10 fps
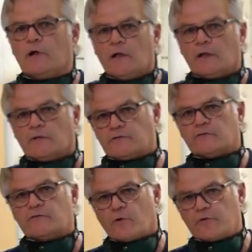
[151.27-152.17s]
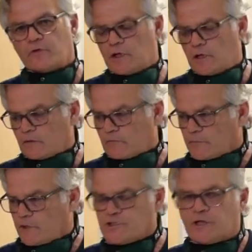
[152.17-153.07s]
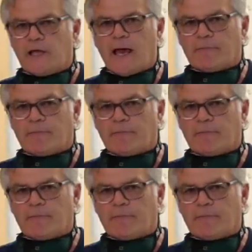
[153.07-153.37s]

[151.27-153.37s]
This is for the kitchen cabinets